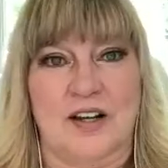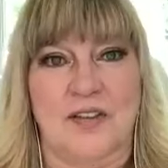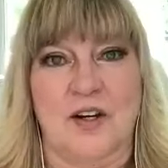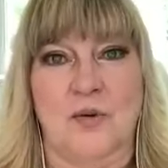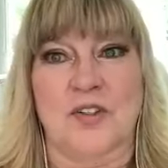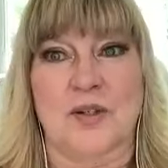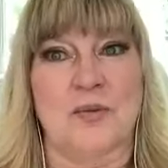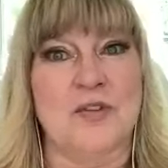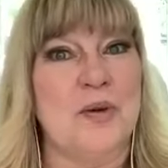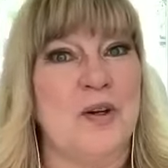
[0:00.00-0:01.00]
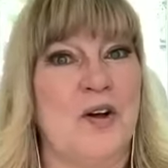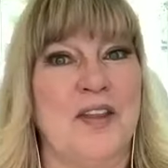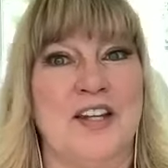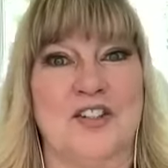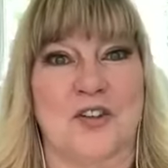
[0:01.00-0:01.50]
out there where someone's been on
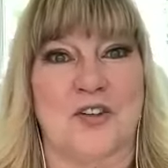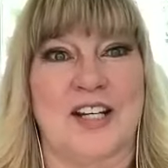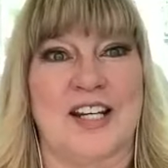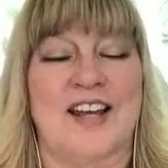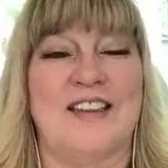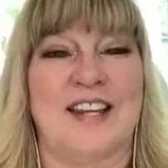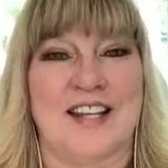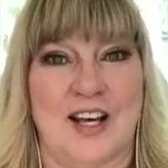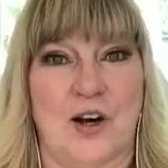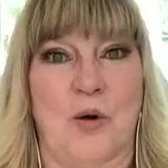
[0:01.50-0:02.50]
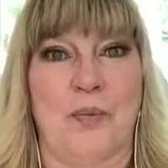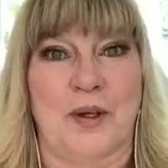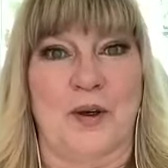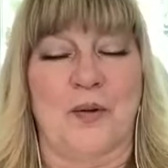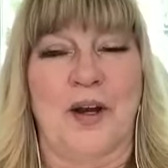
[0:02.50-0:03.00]
that journey and they can help
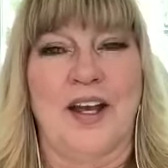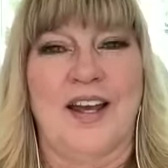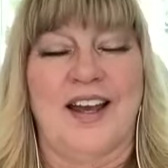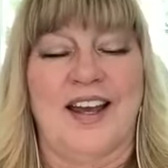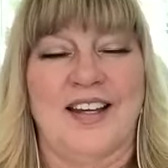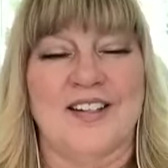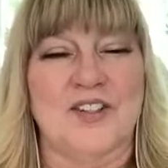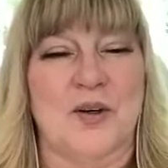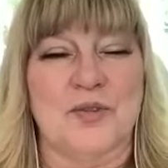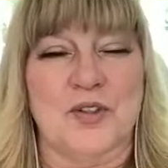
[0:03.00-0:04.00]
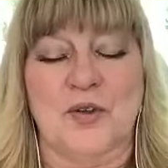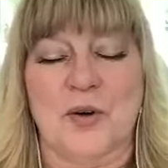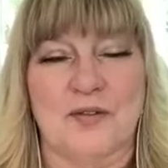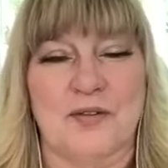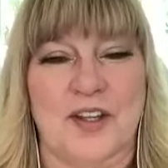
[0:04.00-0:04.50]
you. And so I'm so
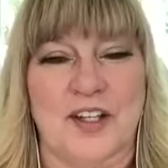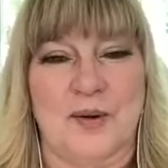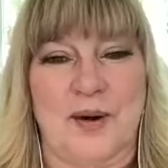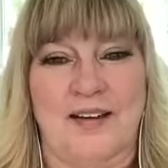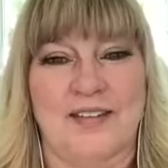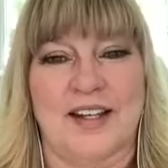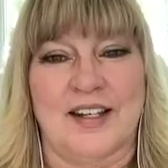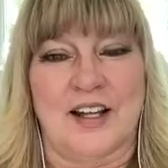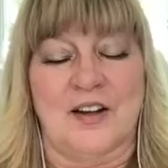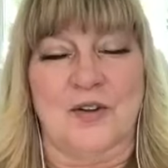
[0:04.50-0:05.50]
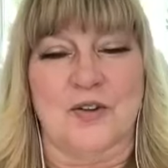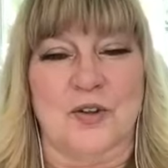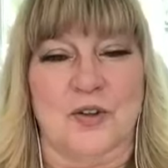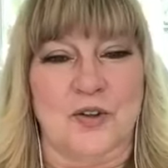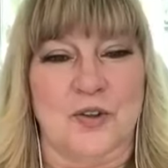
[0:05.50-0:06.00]
grateful that you have that and others
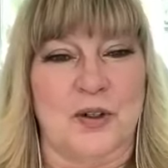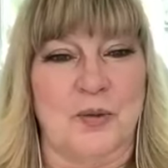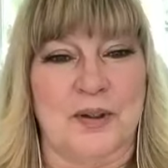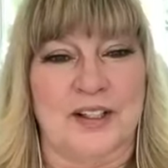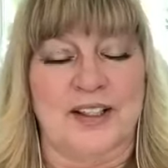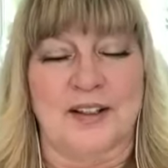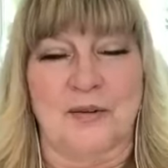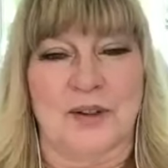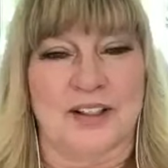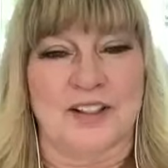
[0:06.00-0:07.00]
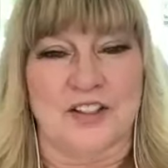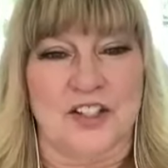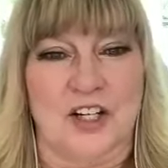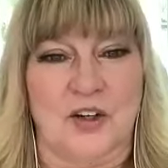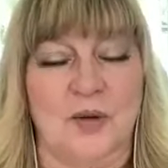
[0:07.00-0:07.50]
are certainly willing, willing to
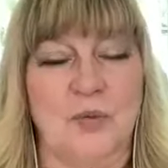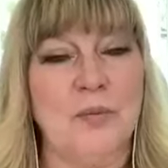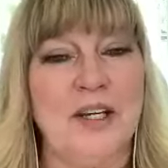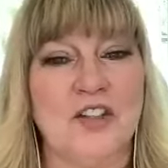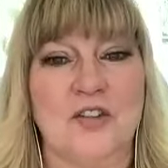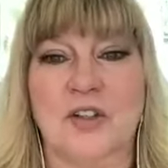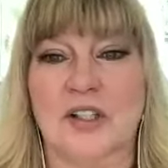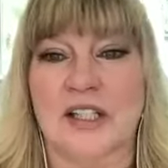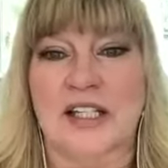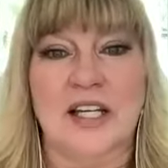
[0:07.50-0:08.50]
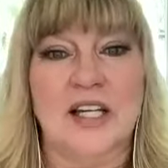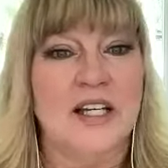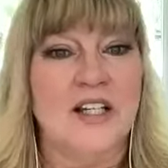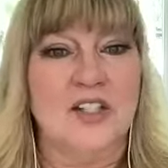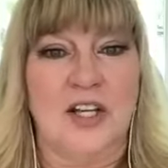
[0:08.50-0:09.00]
share. And we'll make sure and link
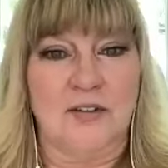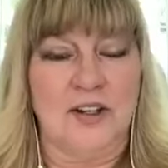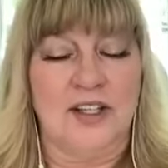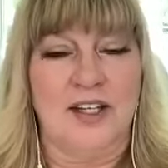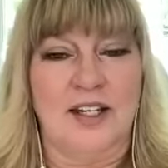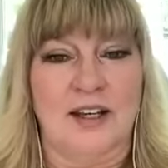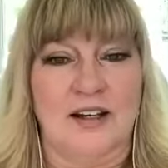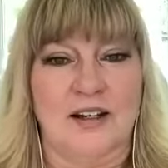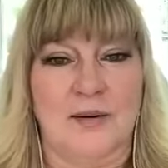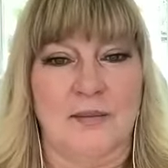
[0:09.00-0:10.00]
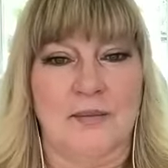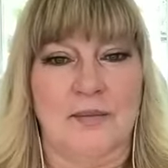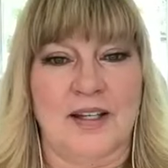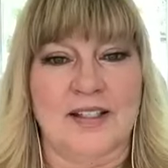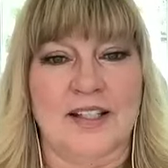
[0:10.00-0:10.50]
to everything um,
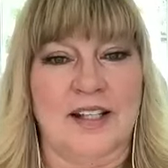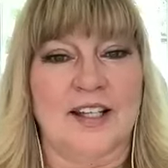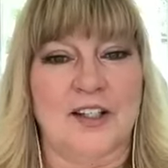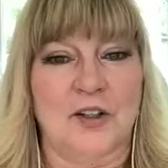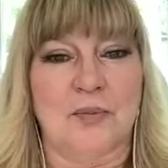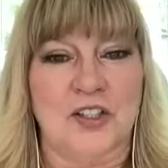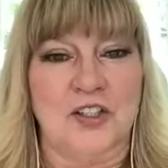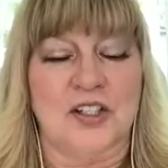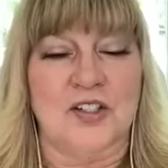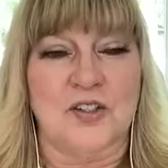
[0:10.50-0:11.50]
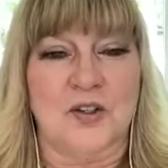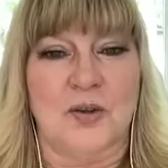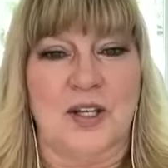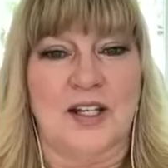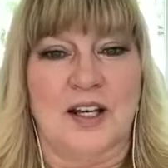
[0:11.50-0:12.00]
Talaya you mentioned so
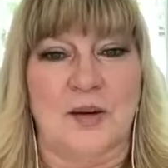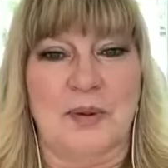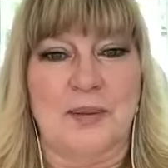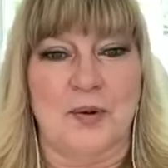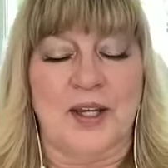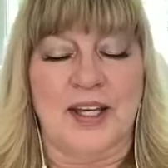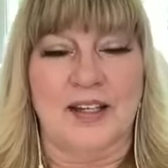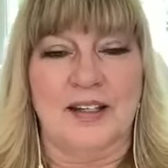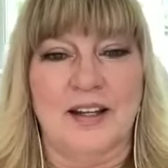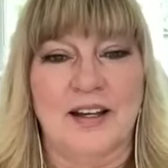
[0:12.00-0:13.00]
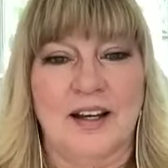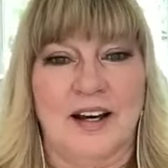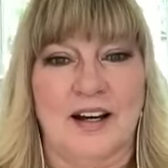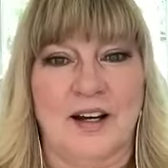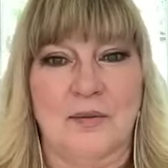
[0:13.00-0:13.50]
that uh, people can
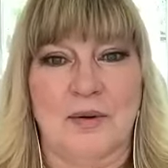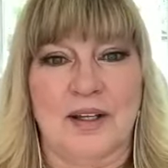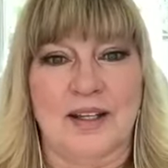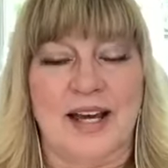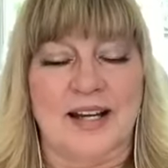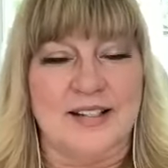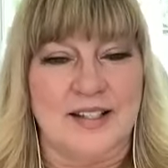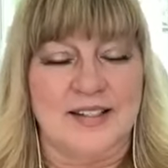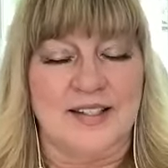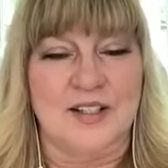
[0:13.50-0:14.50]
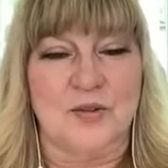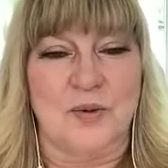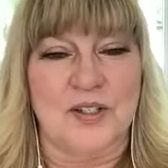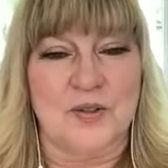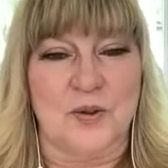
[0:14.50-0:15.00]
um, access these
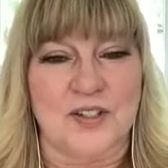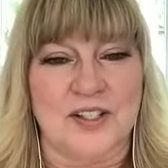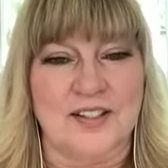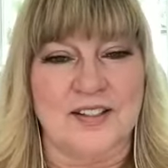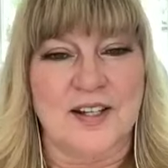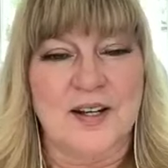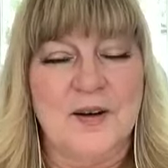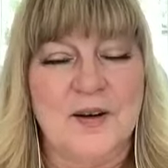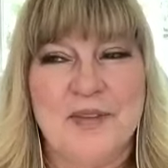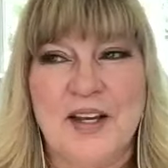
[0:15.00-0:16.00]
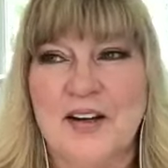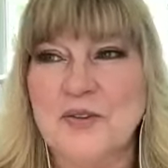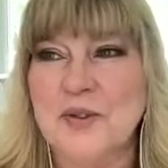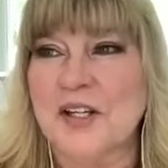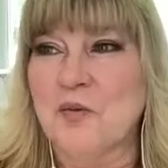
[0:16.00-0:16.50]
resources. Now, as
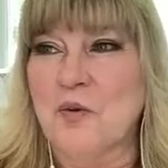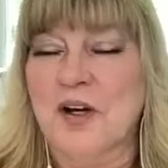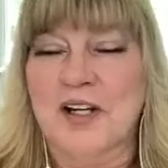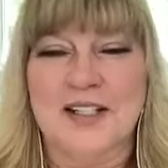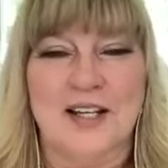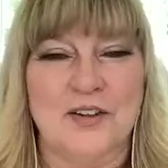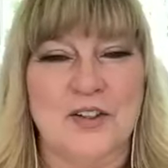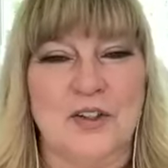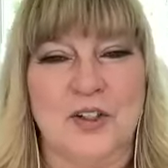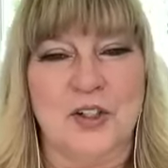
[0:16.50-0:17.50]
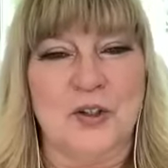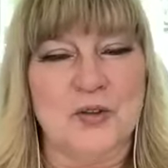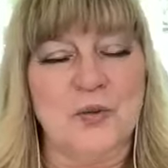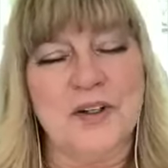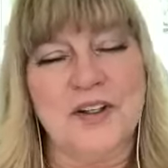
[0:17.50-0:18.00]
we kind of wind down to our
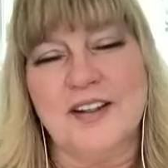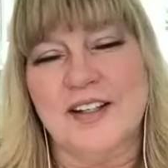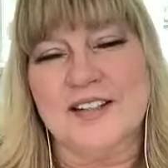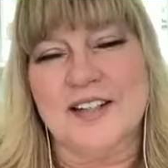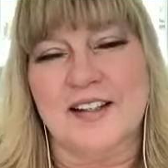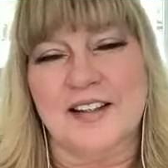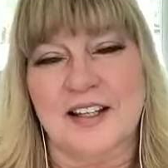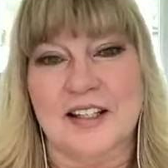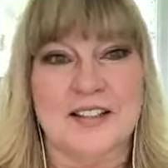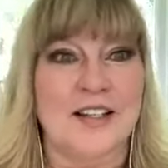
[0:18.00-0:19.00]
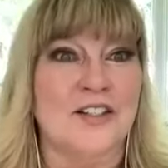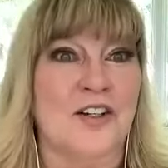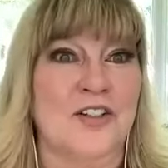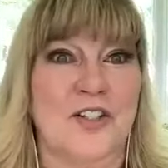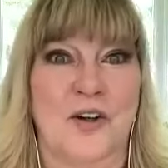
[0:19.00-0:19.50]
close, one of the things I like, because I could
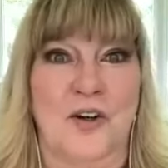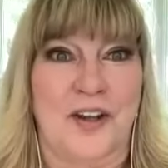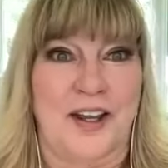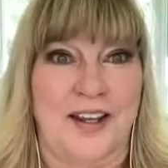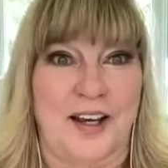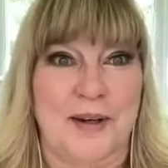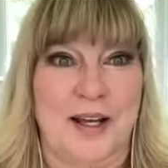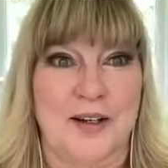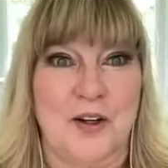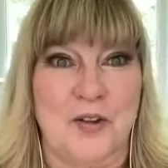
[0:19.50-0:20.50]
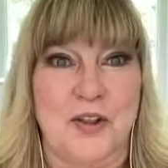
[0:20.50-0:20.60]
talk to you all day. I mean, I know